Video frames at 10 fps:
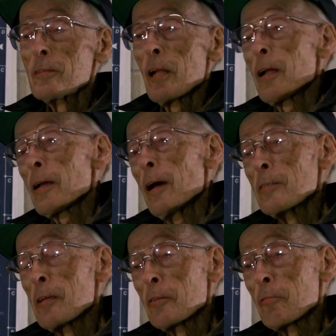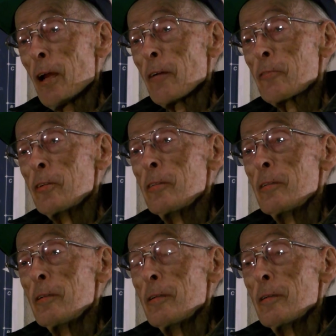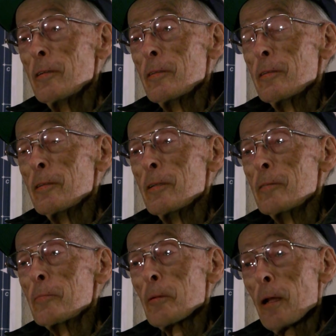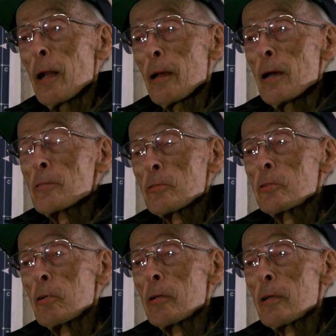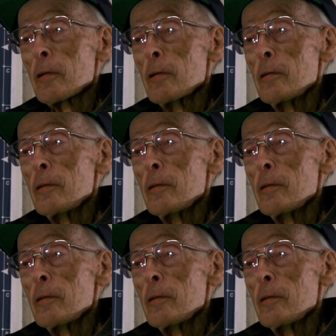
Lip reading: A lot of guys got drafted, but a lot of guys are still there.